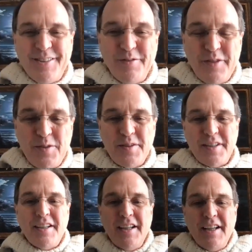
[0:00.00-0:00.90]
It gets
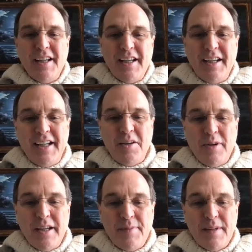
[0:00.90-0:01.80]
confusing.
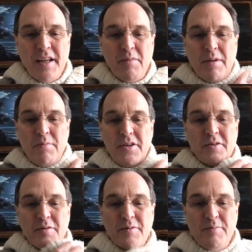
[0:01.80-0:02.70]
Anyway,
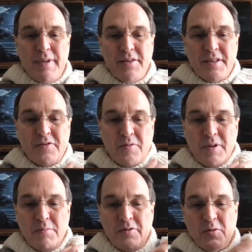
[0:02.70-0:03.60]
my mother made
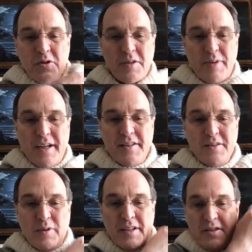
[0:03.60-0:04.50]
this for me before she
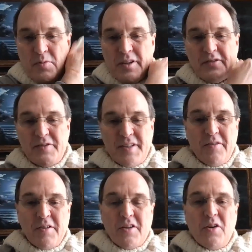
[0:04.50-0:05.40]
passed away. So
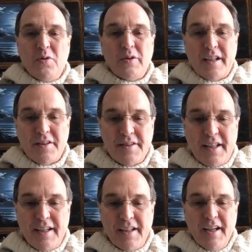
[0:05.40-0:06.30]
when it's ever
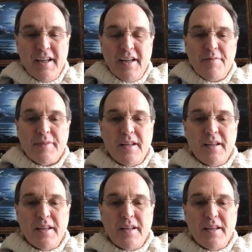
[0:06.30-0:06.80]
cold outside,